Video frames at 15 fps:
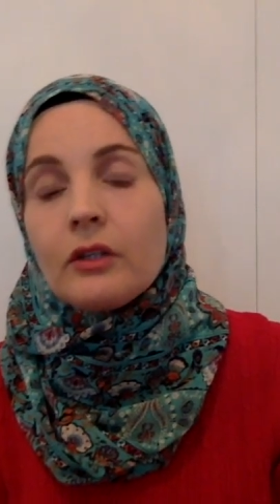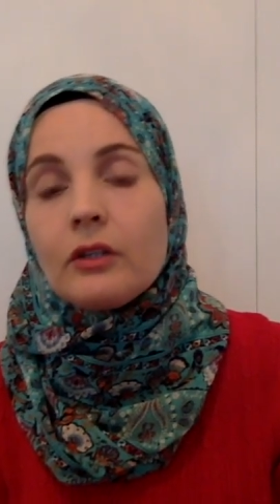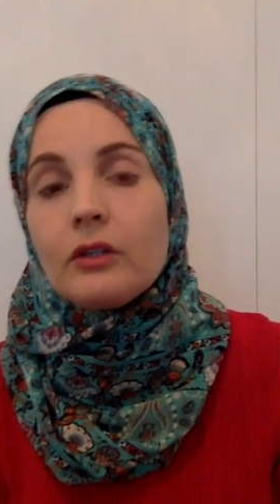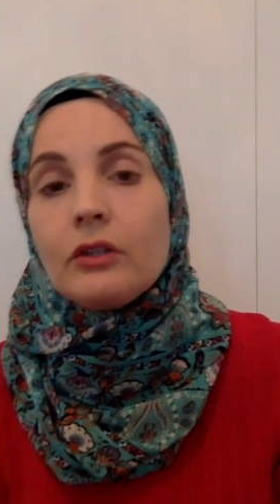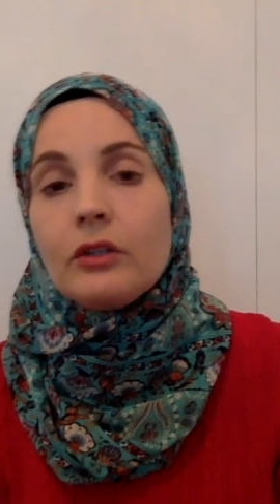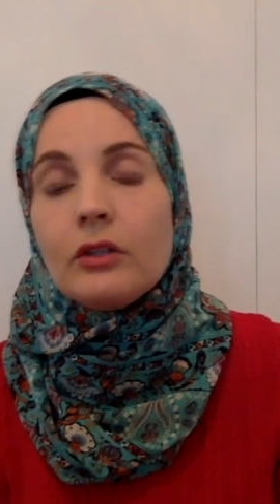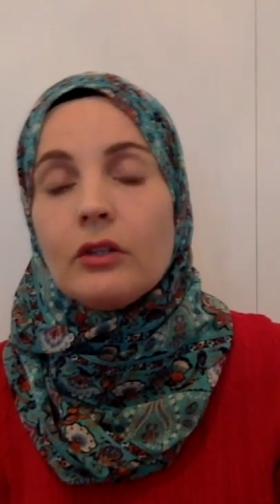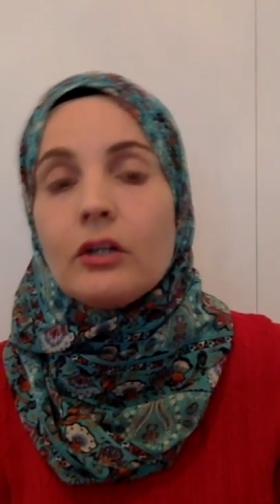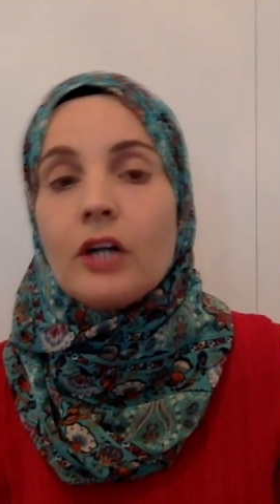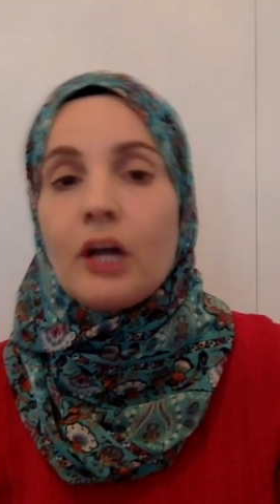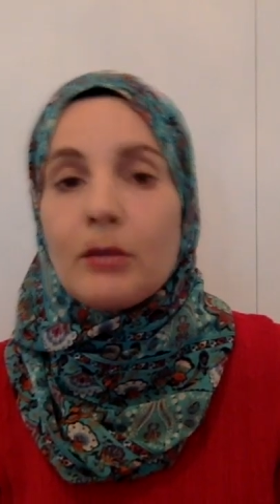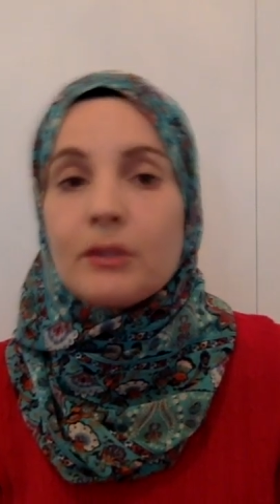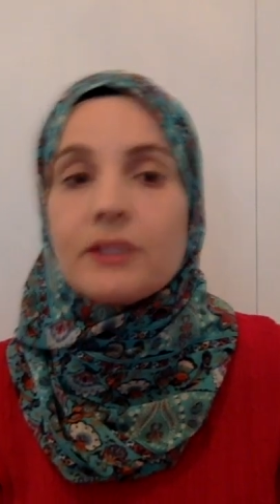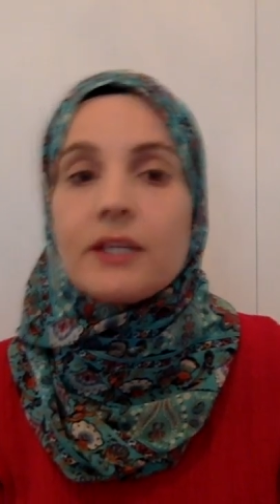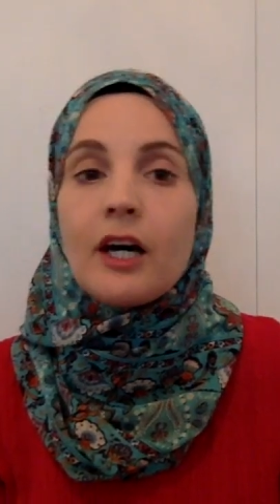you'll
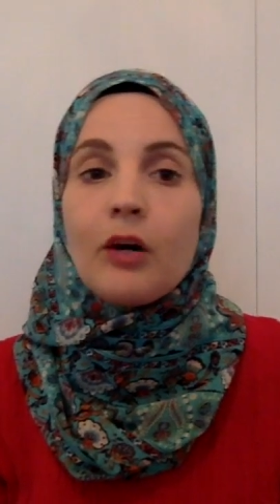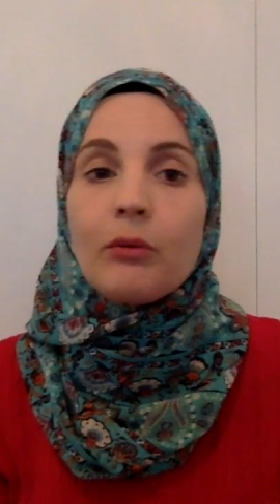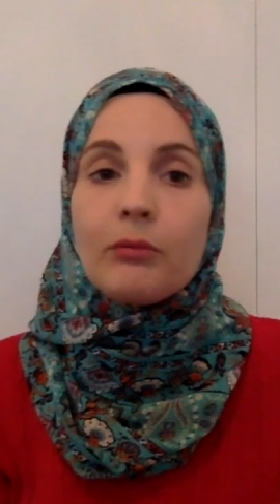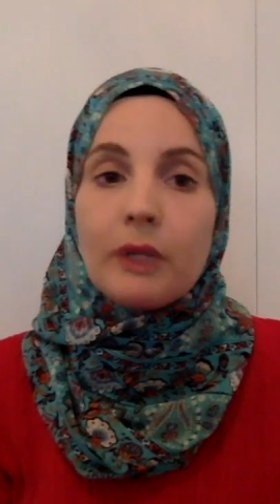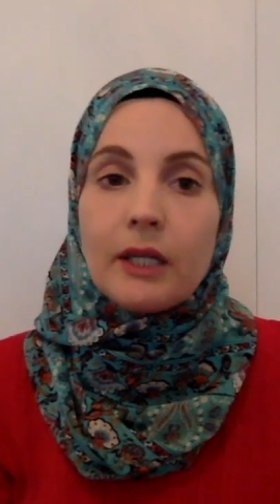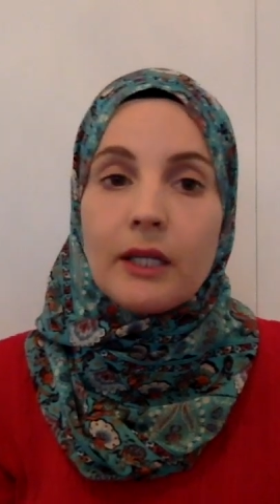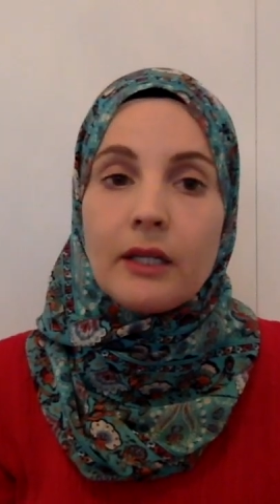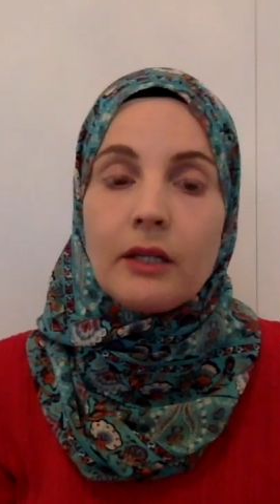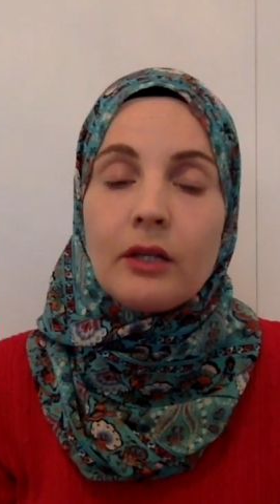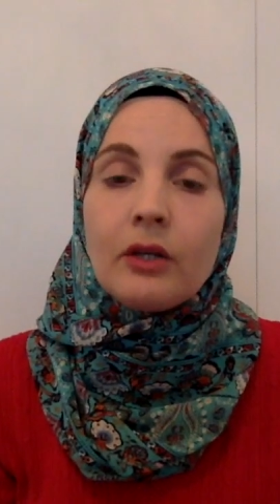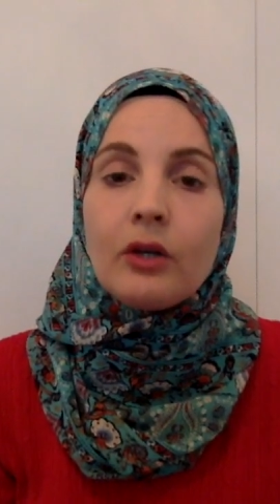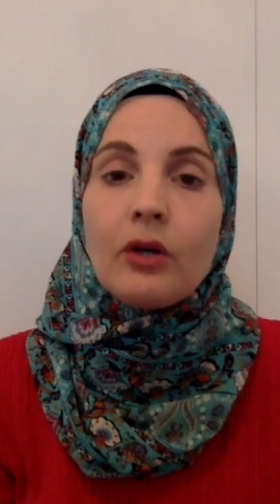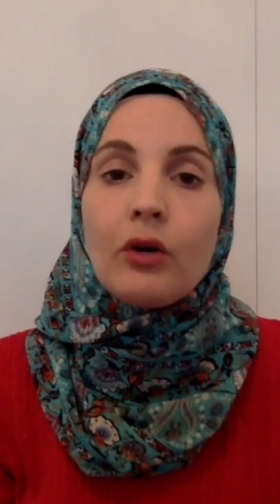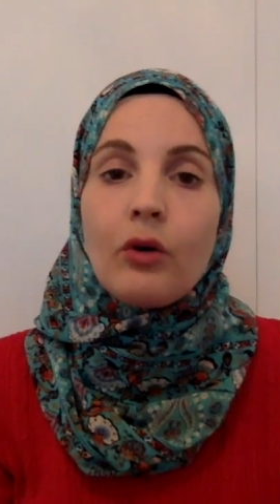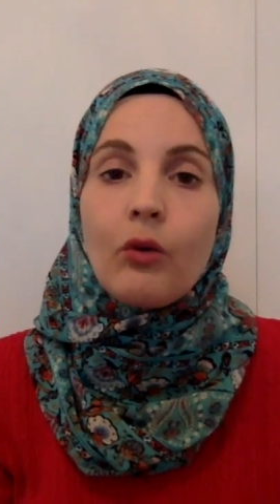come and tell me
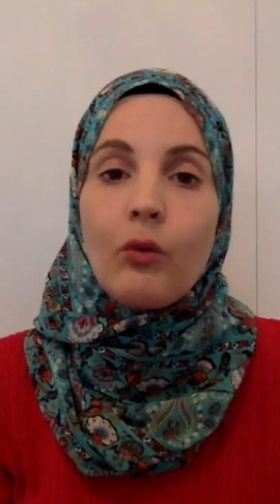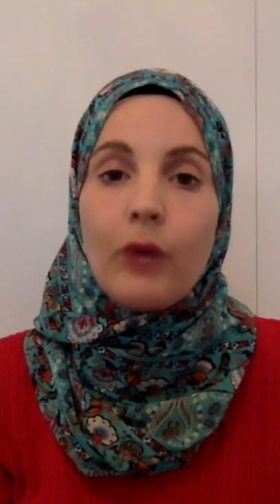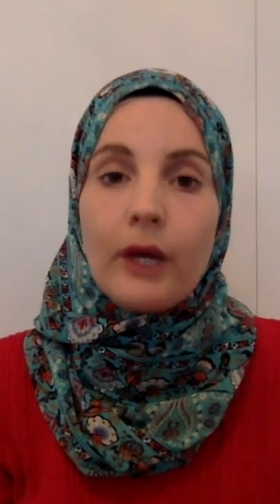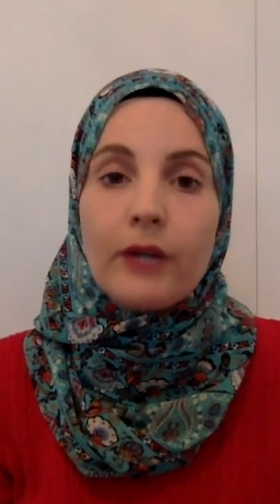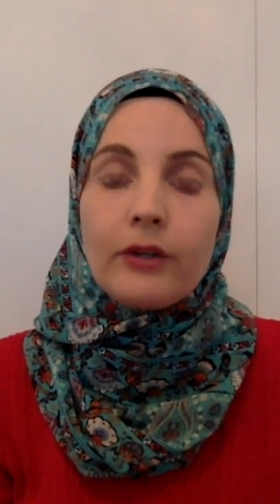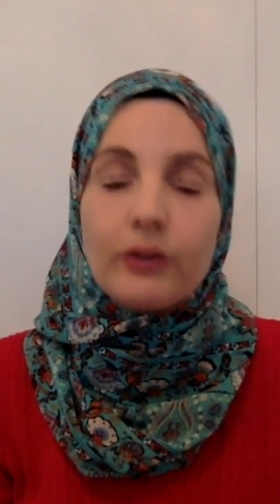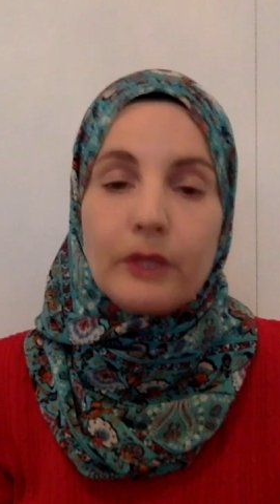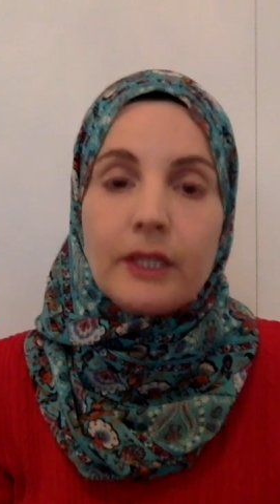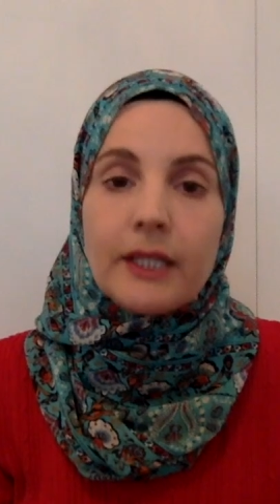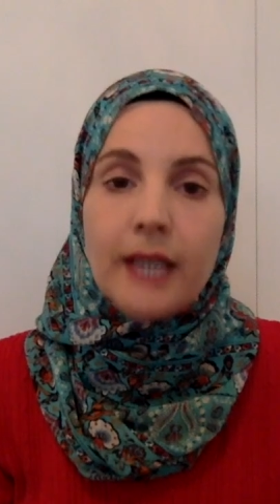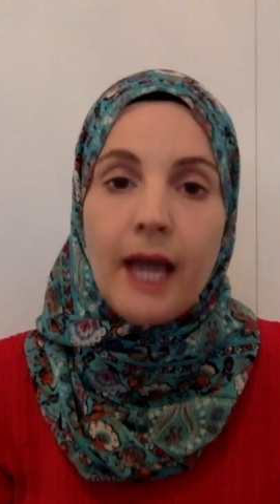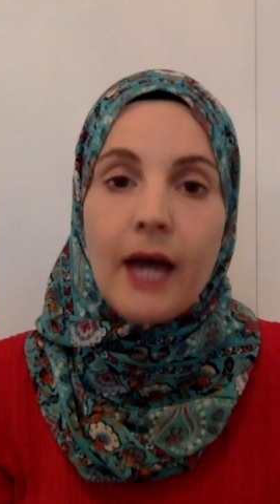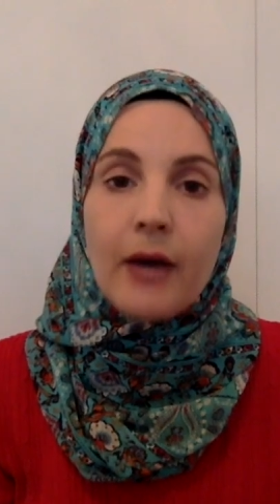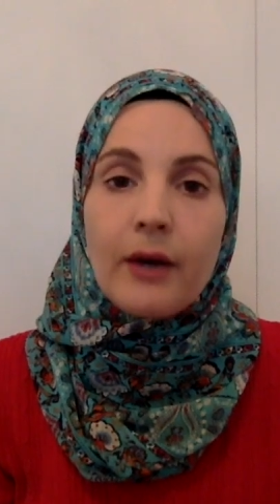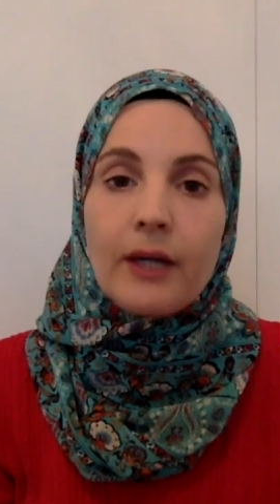when you need
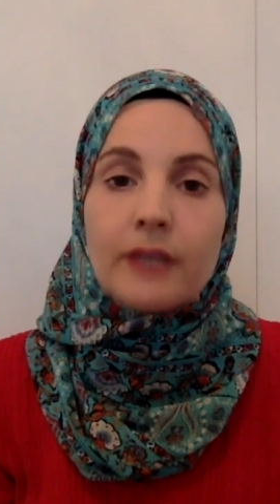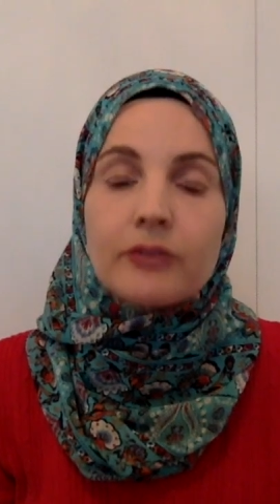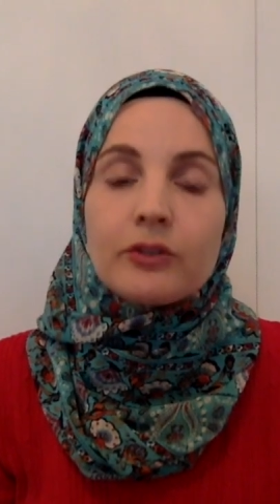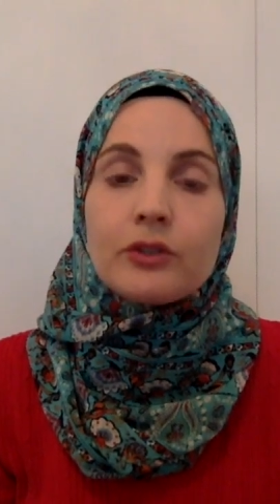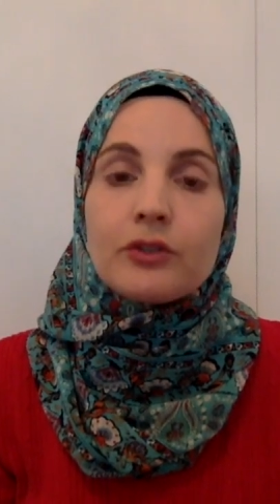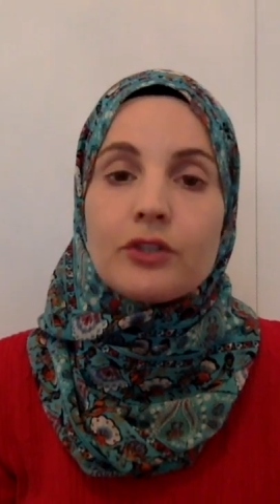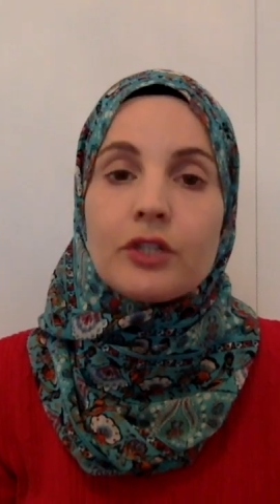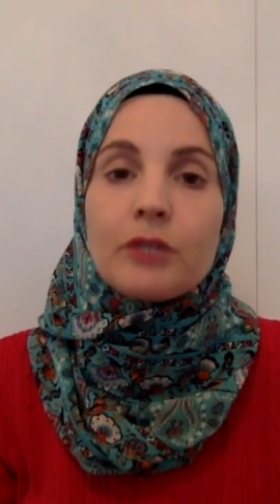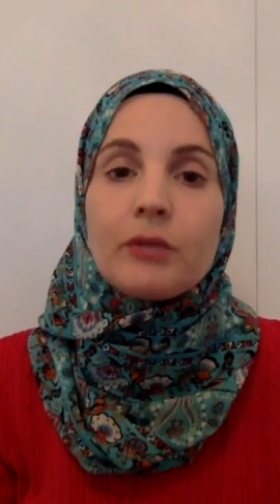cataract surgery.